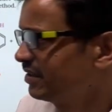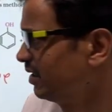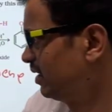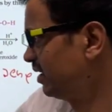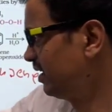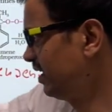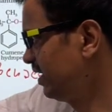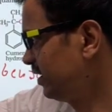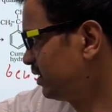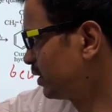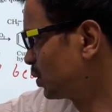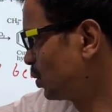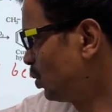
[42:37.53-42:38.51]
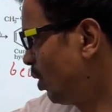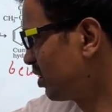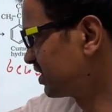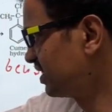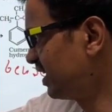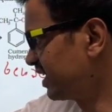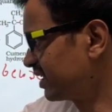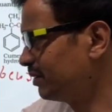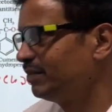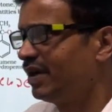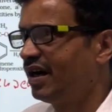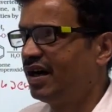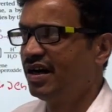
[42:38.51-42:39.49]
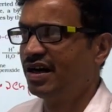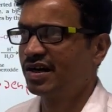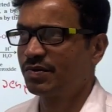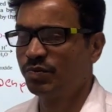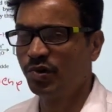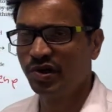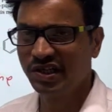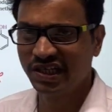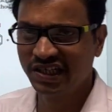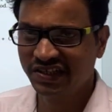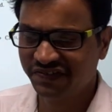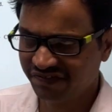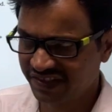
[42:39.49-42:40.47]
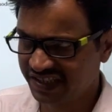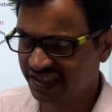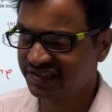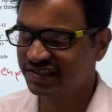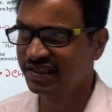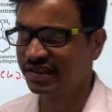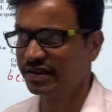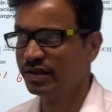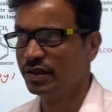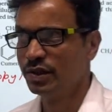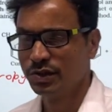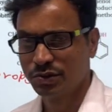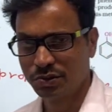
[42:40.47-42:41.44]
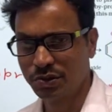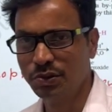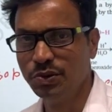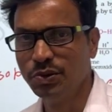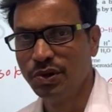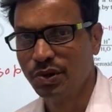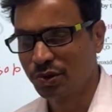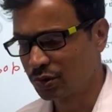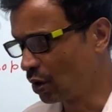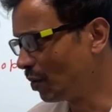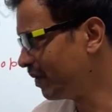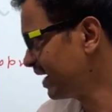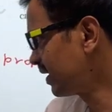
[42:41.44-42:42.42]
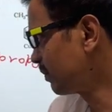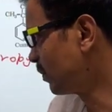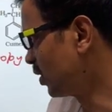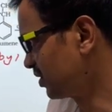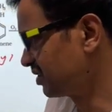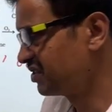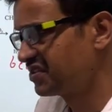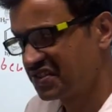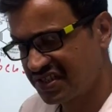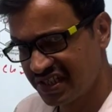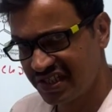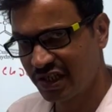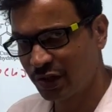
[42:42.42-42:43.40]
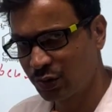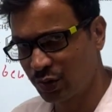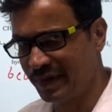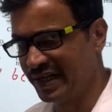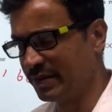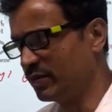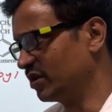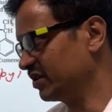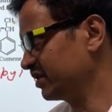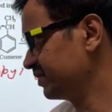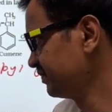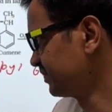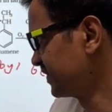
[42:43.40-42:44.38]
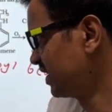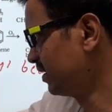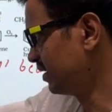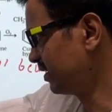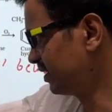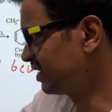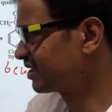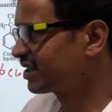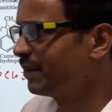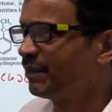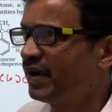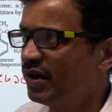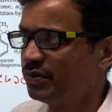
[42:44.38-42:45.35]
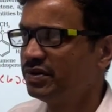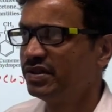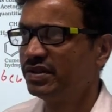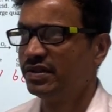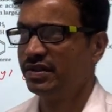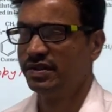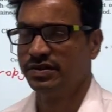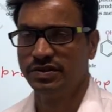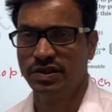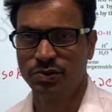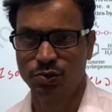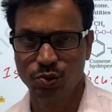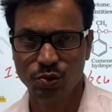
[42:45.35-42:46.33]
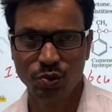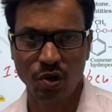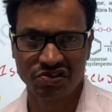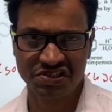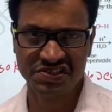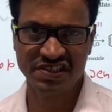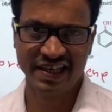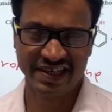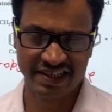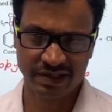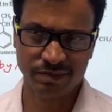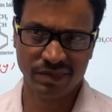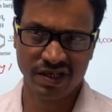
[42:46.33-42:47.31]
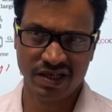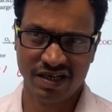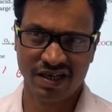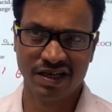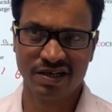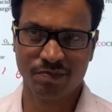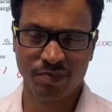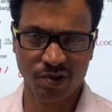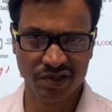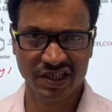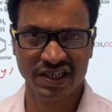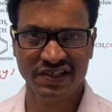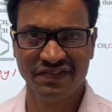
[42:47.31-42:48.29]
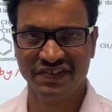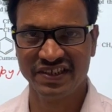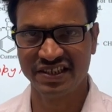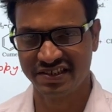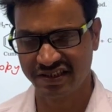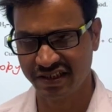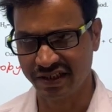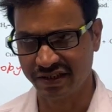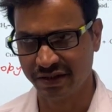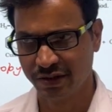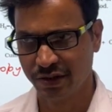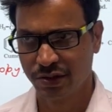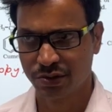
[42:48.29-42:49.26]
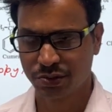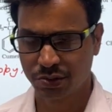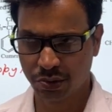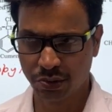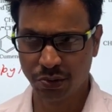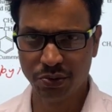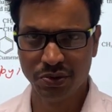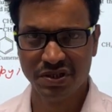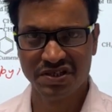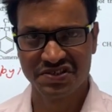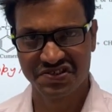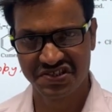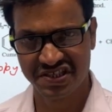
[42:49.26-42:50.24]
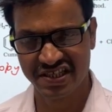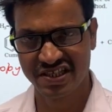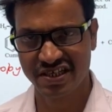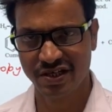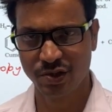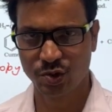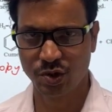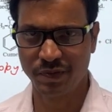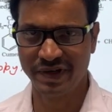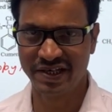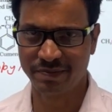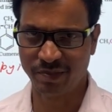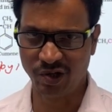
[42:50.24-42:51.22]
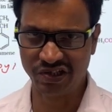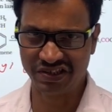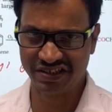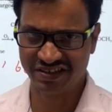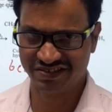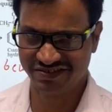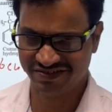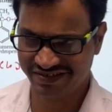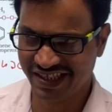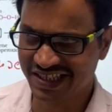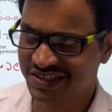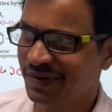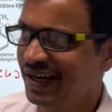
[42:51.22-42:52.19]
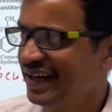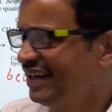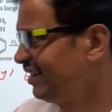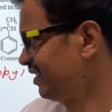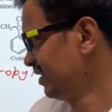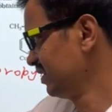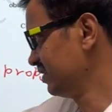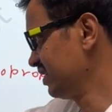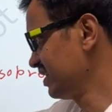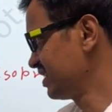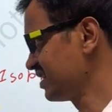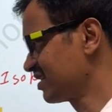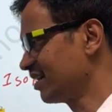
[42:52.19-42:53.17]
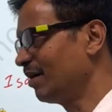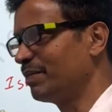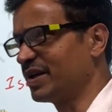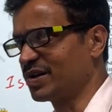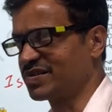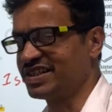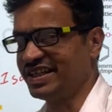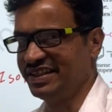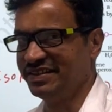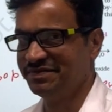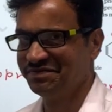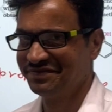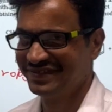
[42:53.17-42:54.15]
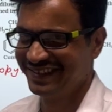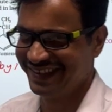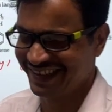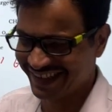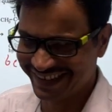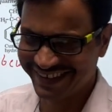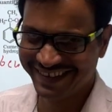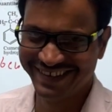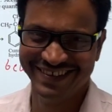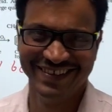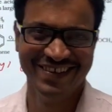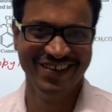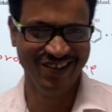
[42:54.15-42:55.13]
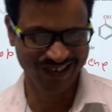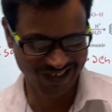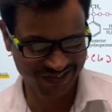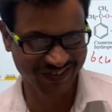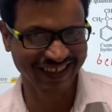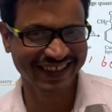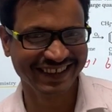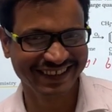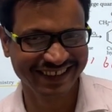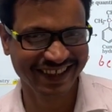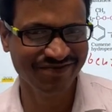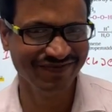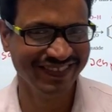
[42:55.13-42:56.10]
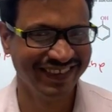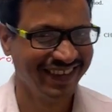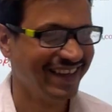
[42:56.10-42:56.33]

because here the two oxygen atoms are bonded with each other through covalent bond, single covalent bond. In this compound, the two oxygen atoms are bonded with each other through single covalent bond. That's why this is a peroxide. And how to write its